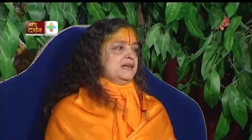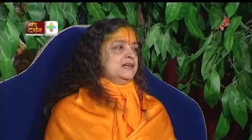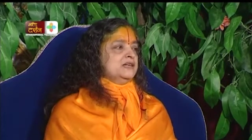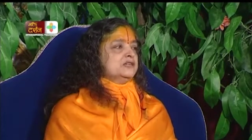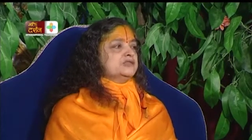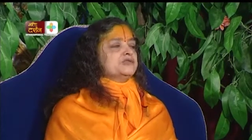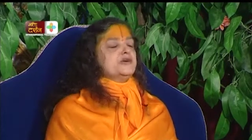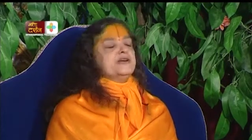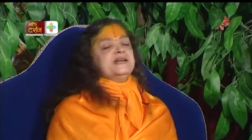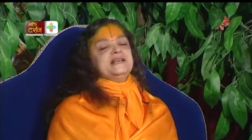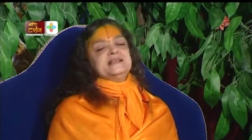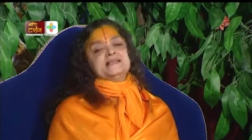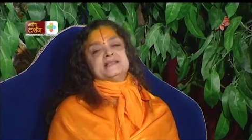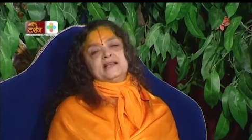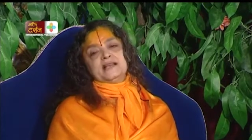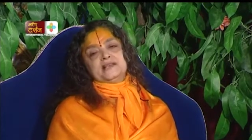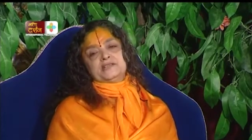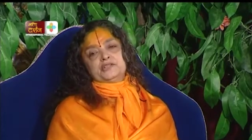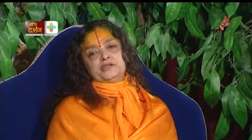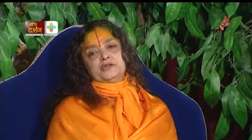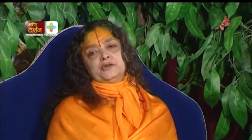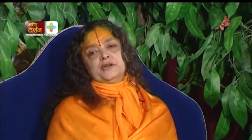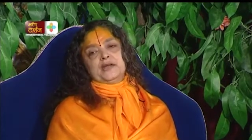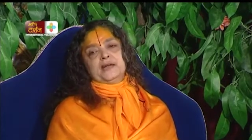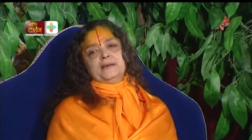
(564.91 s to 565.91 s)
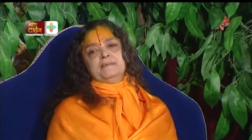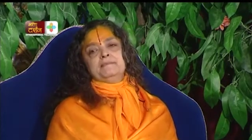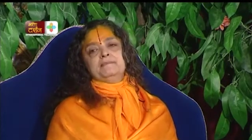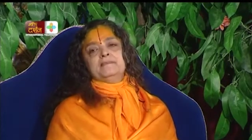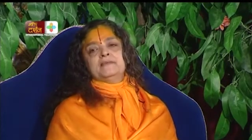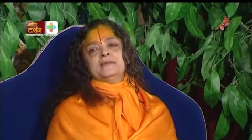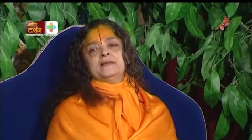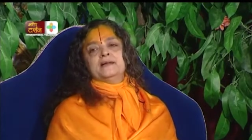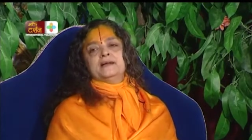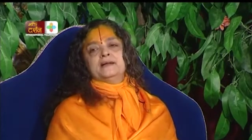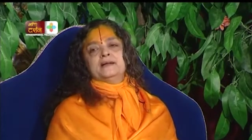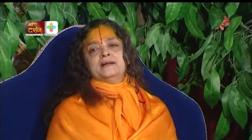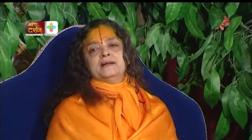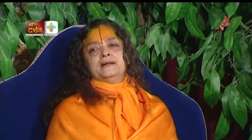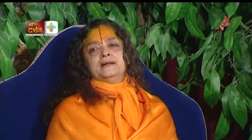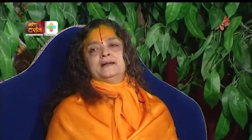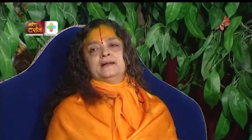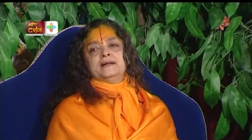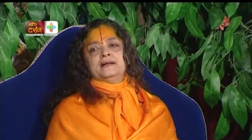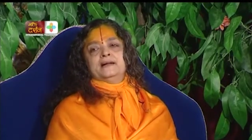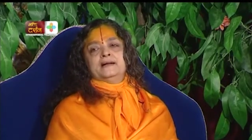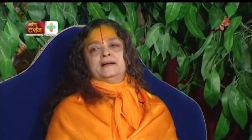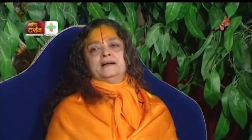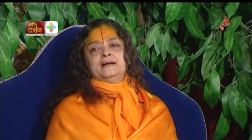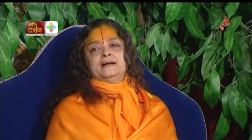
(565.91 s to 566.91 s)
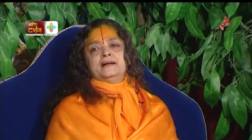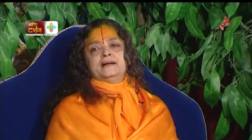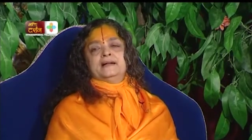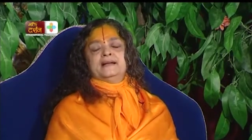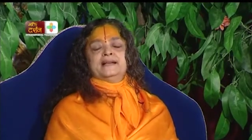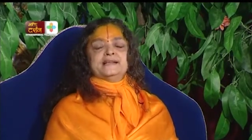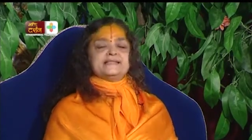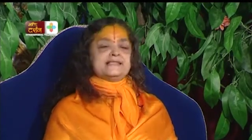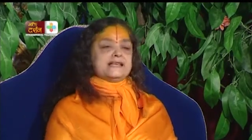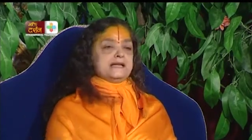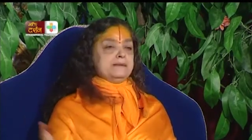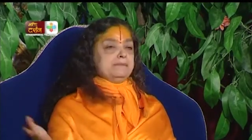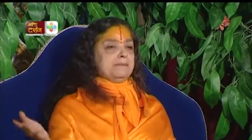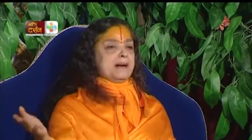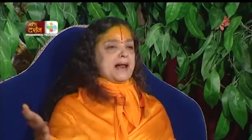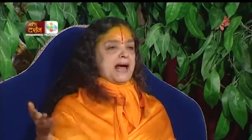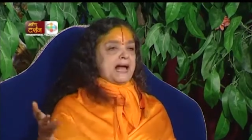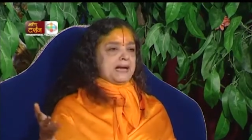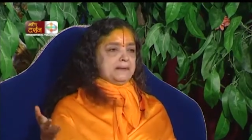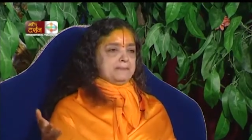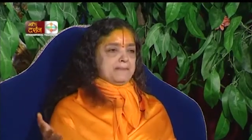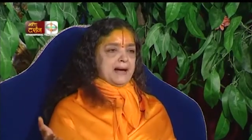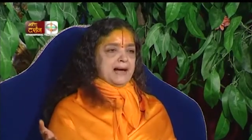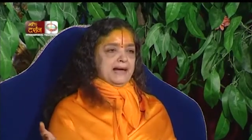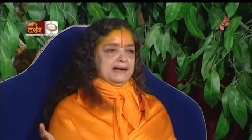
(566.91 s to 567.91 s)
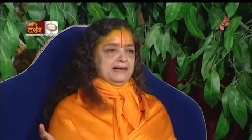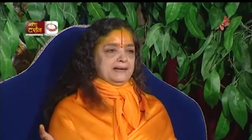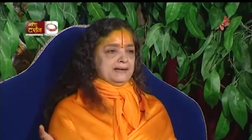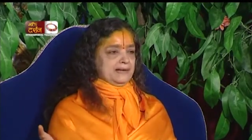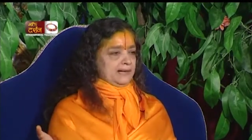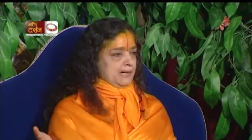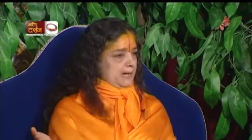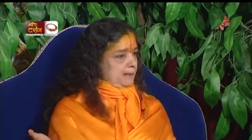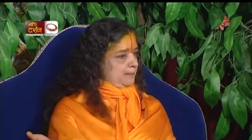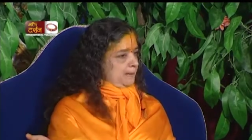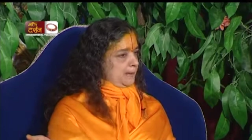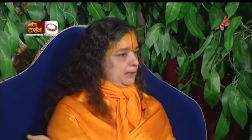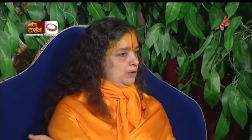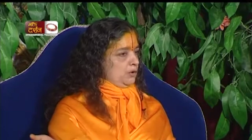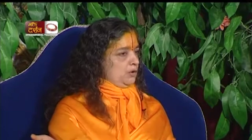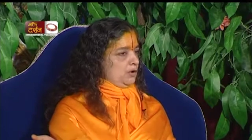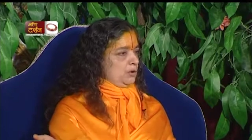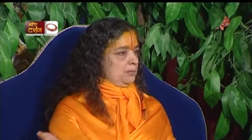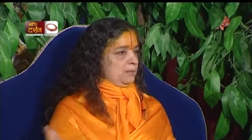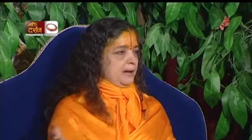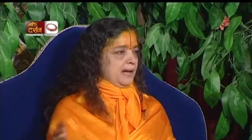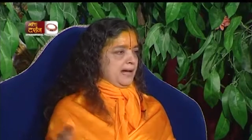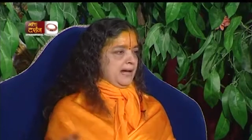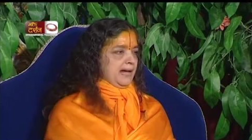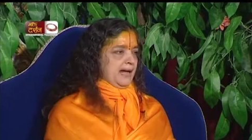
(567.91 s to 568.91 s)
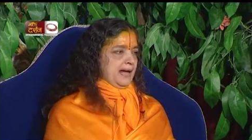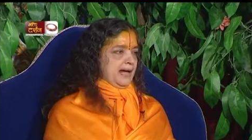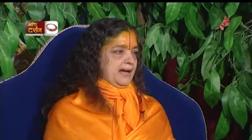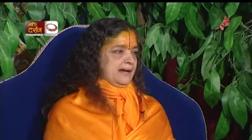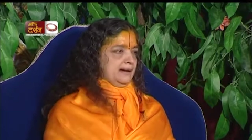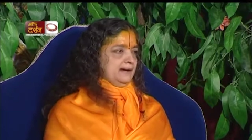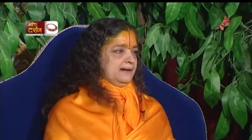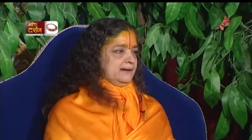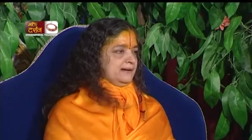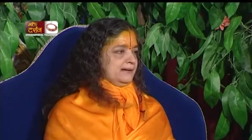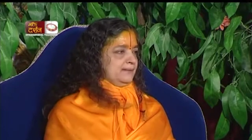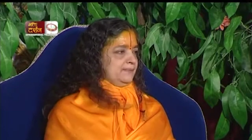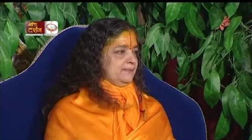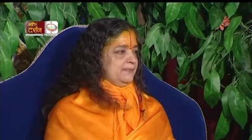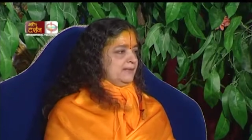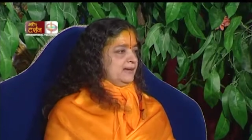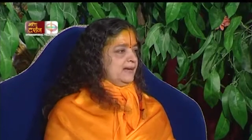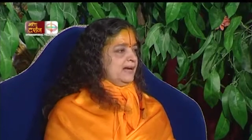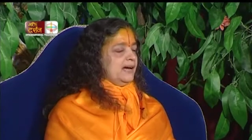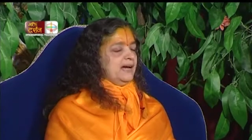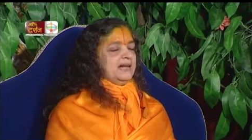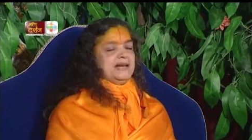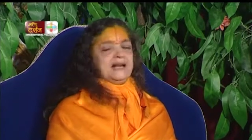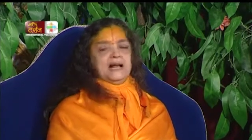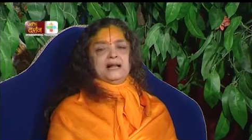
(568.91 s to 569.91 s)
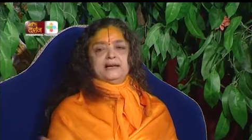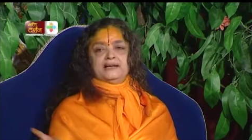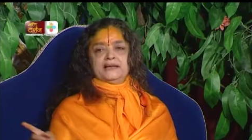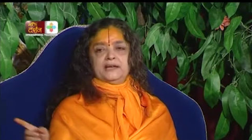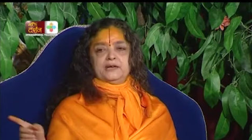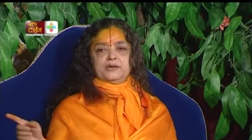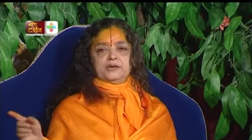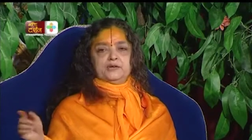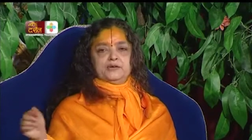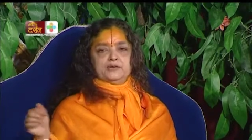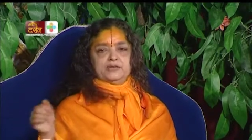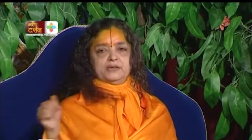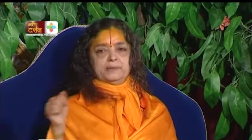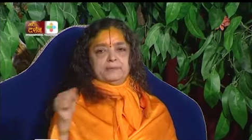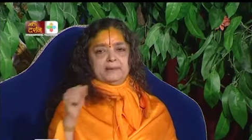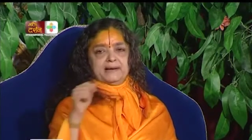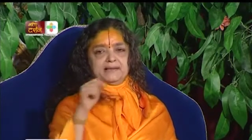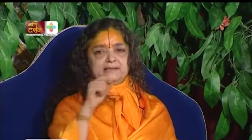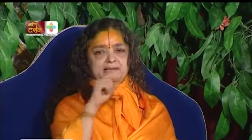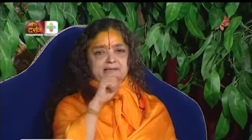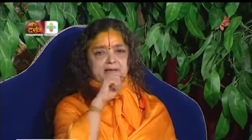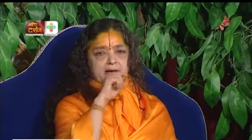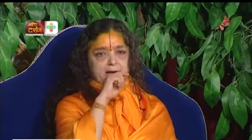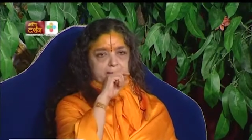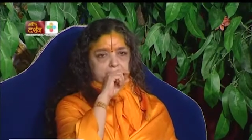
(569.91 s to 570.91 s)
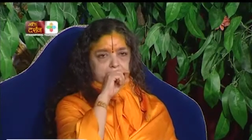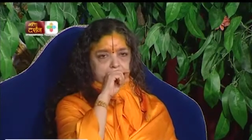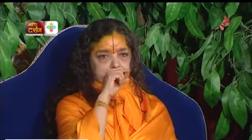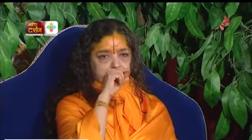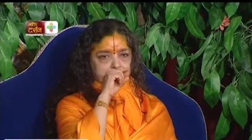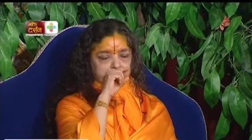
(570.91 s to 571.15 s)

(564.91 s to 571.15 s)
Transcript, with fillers: So he says to him, Listen, blind man, come and hold my hand, and I'll take you to the bus stop.